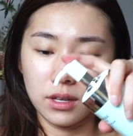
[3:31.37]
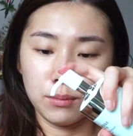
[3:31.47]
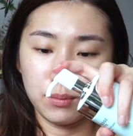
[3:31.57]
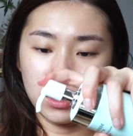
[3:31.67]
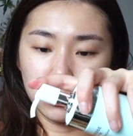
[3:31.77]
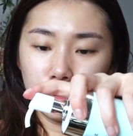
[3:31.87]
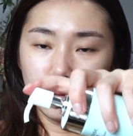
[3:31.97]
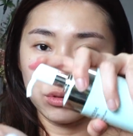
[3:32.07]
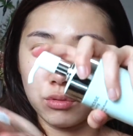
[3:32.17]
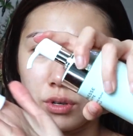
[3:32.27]
about 2 to
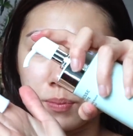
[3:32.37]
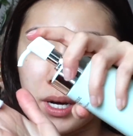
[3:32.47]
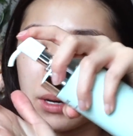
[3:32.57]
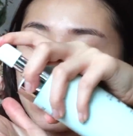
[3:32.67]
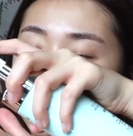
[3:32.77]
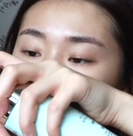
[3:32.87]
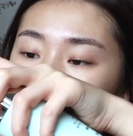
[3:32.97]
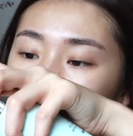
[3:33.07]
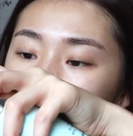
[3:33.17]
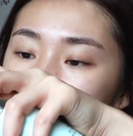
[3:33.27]
3 pumps of
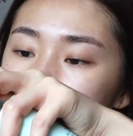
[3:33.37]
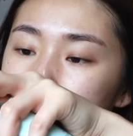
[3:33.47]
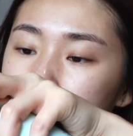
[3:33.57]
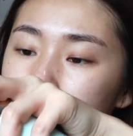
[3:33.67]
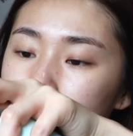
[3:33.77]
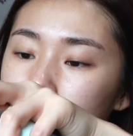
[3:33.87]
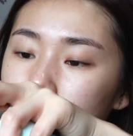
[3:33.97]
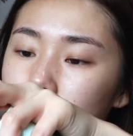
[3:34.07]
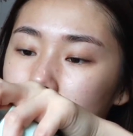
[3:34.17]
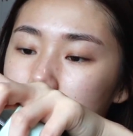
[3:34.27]
this
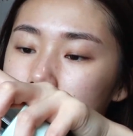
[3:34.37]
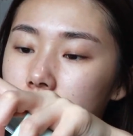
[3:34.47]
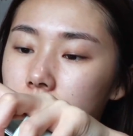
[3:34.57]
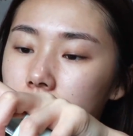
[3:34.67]
whitening